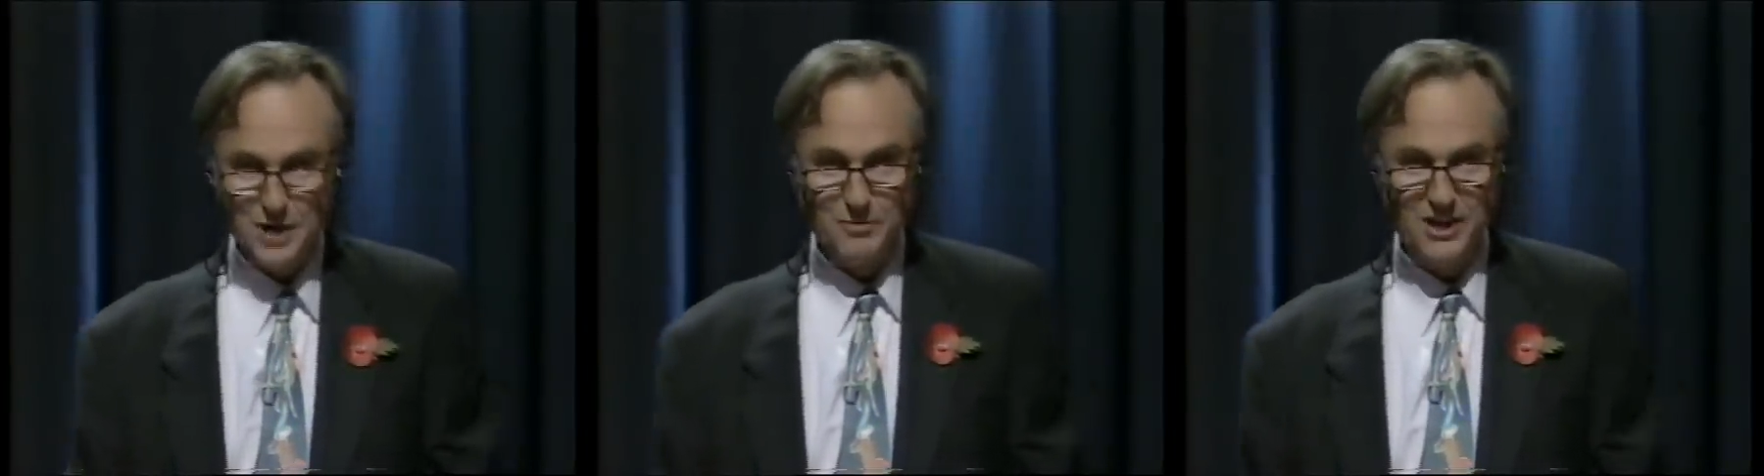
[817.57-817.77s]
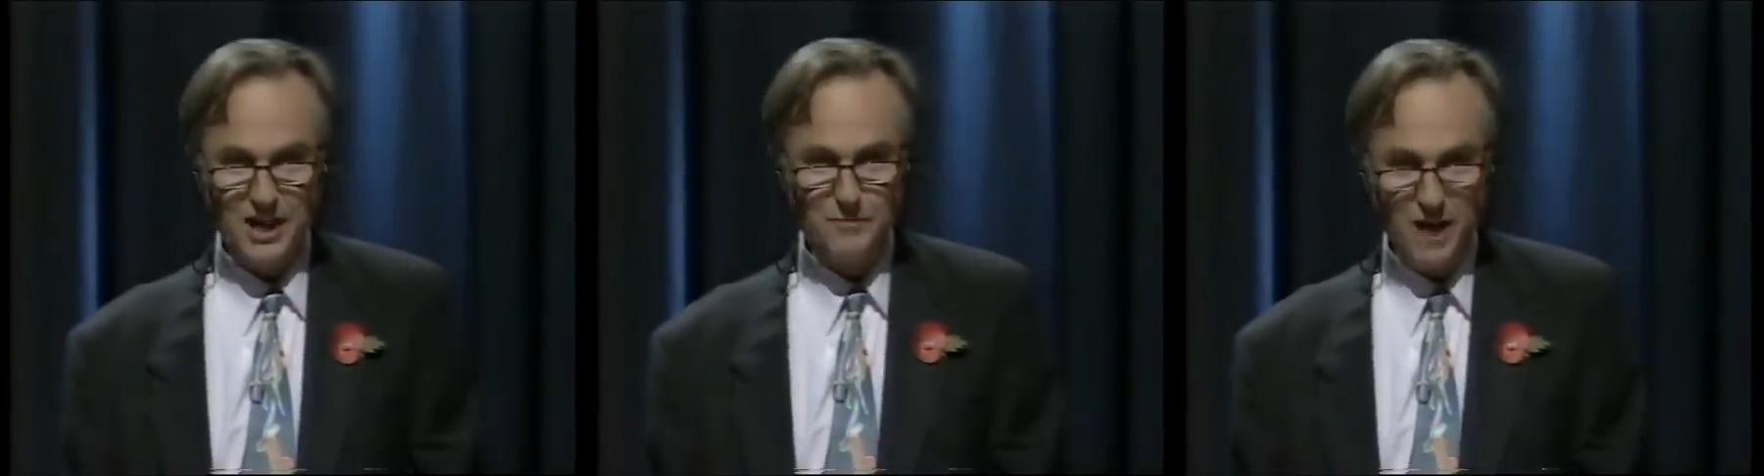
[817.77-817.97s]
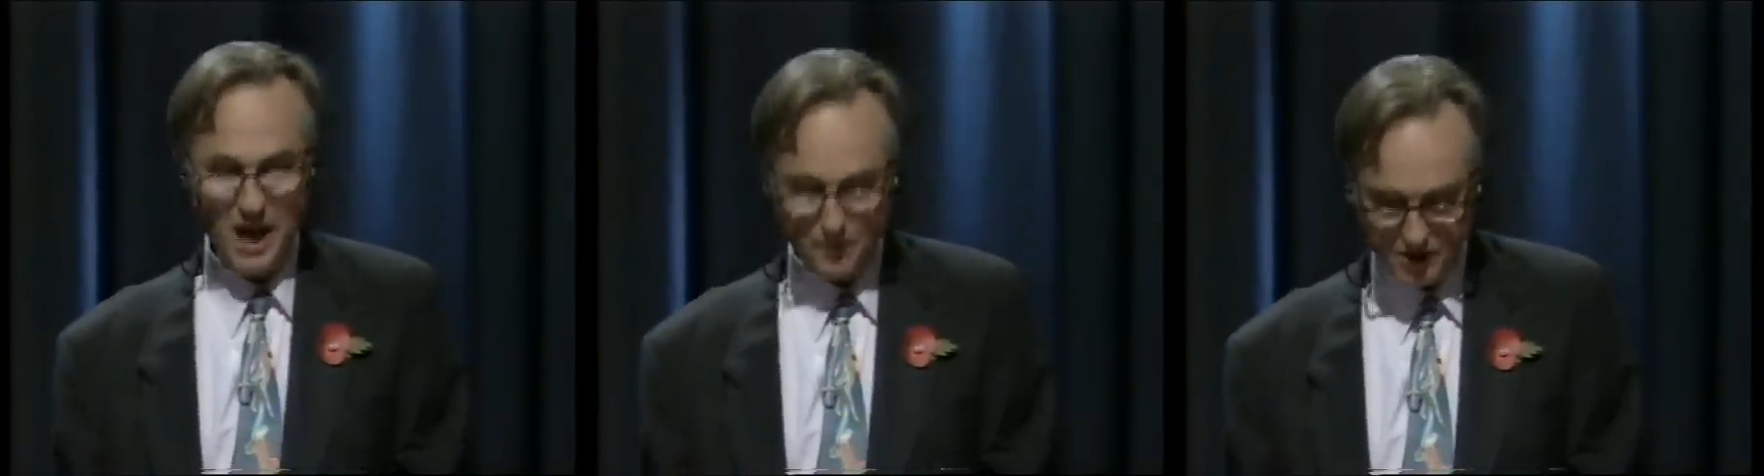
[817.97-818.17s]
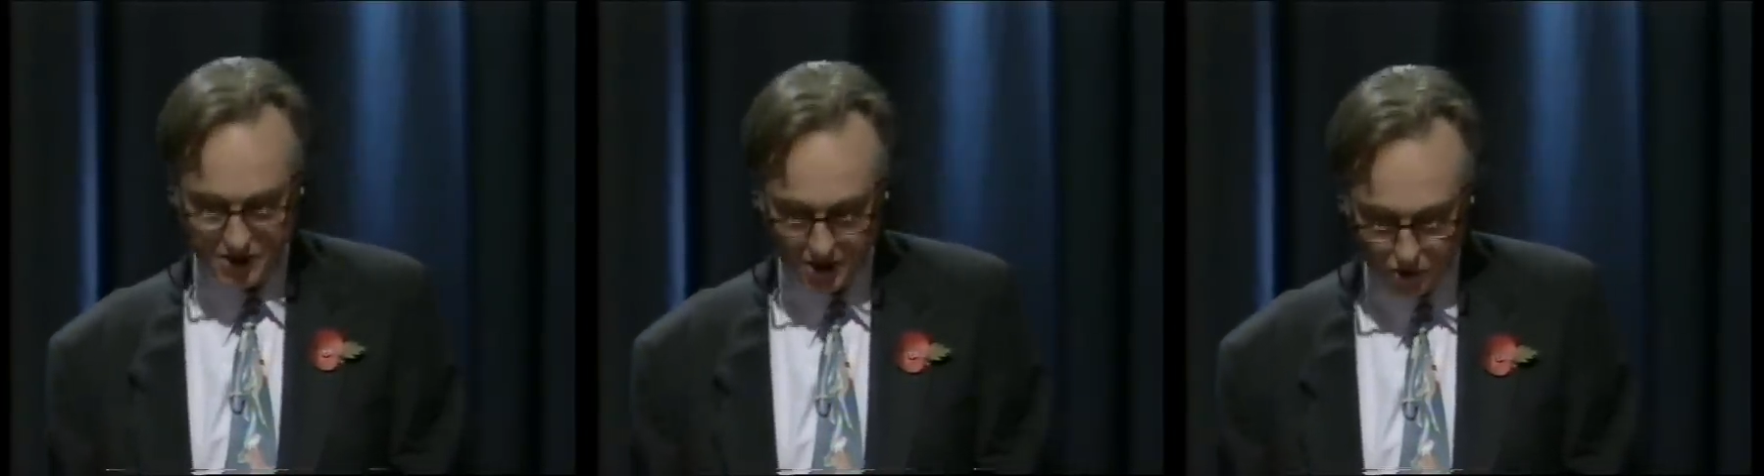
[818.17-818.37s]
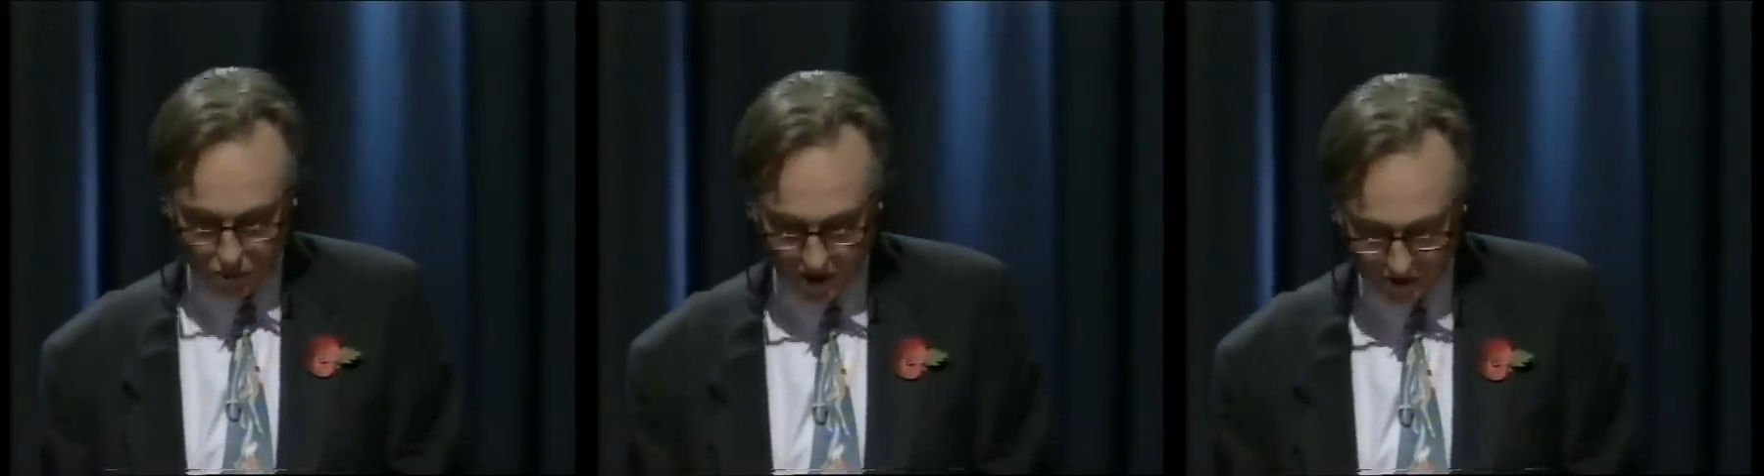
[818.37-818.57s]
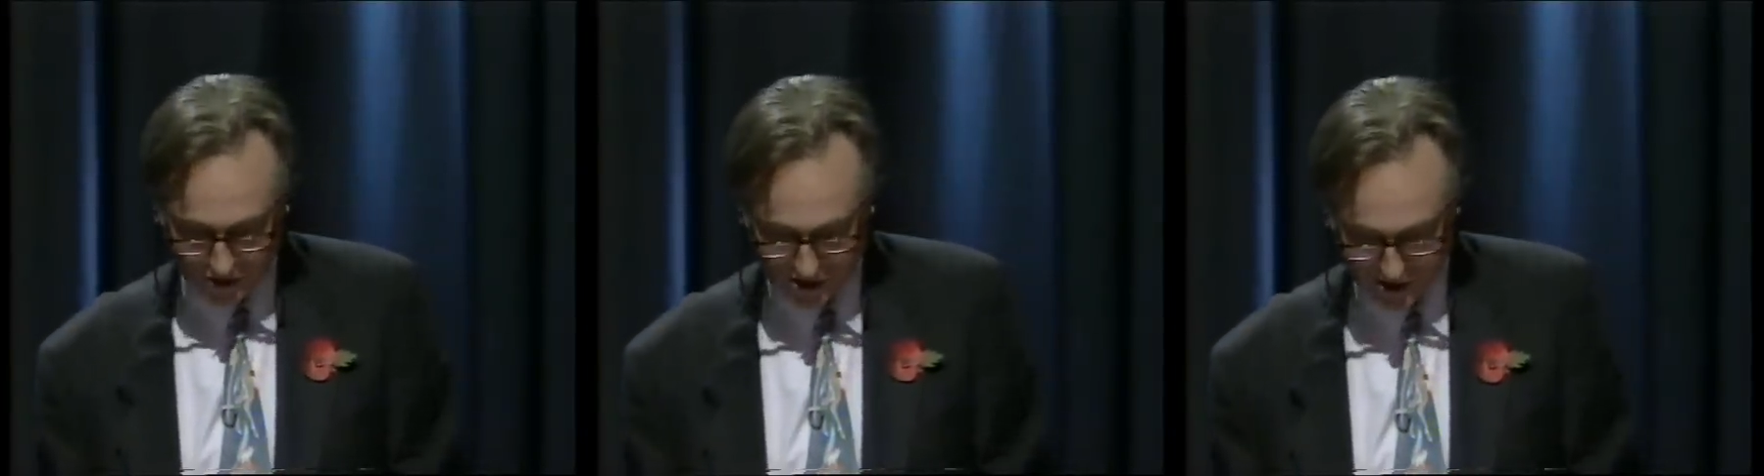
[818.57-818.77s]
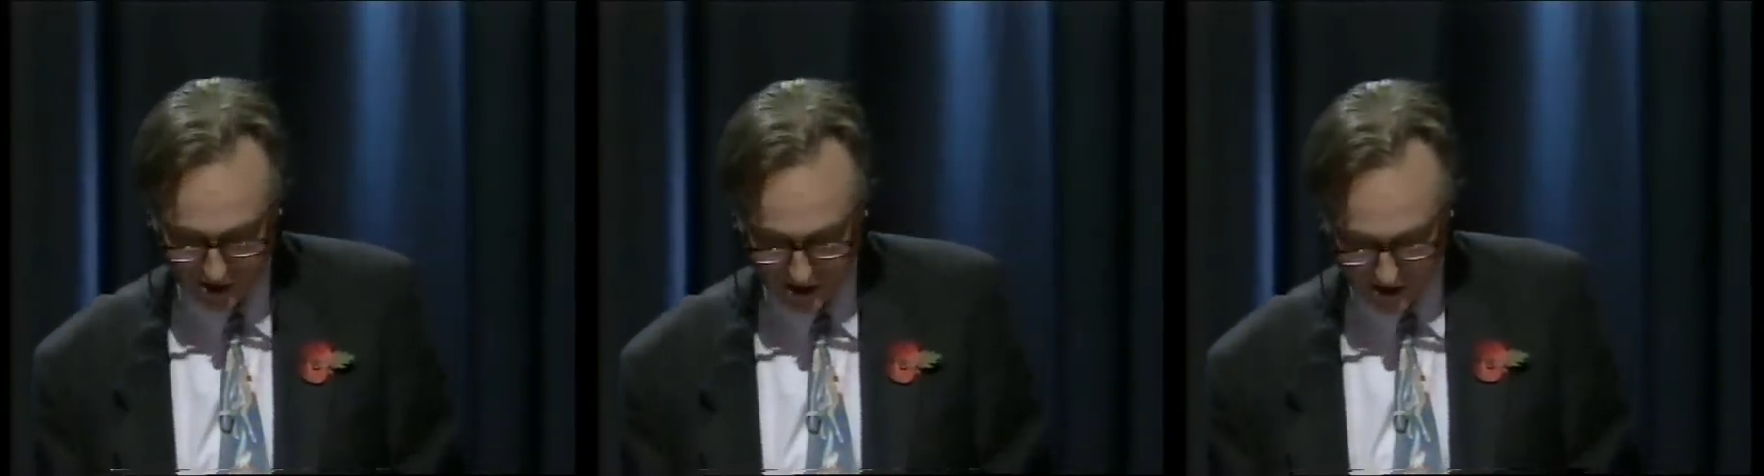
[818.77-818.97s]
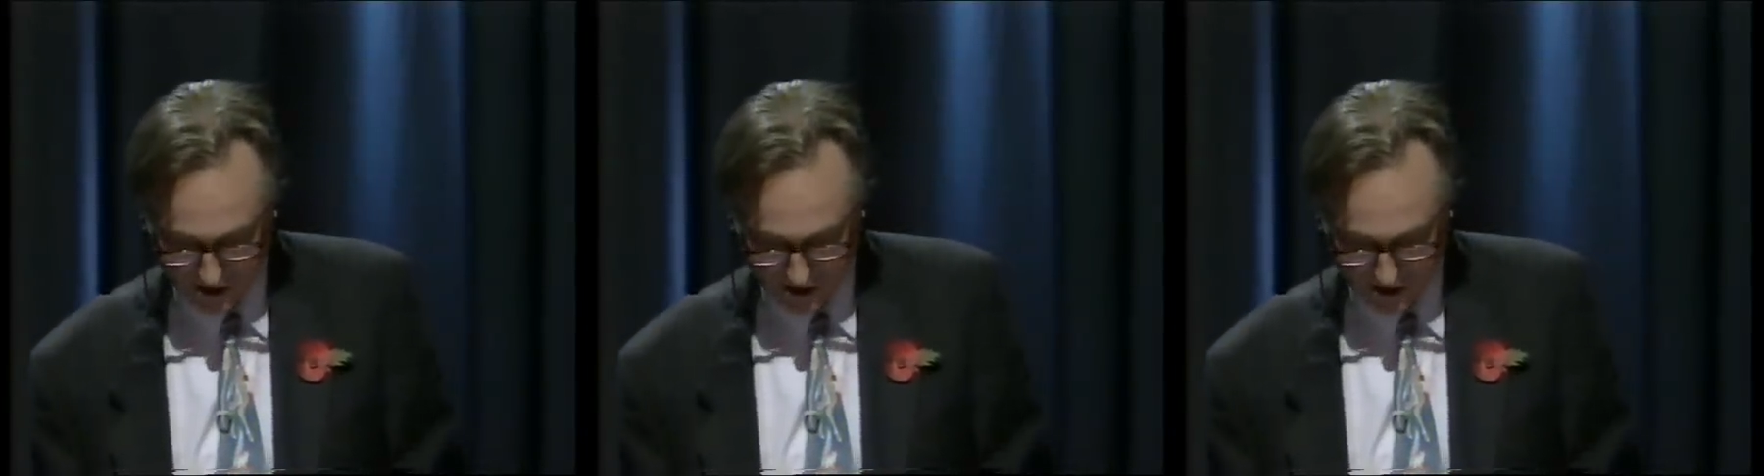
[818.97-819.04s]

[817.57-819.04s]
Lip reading: but I'm happy to quote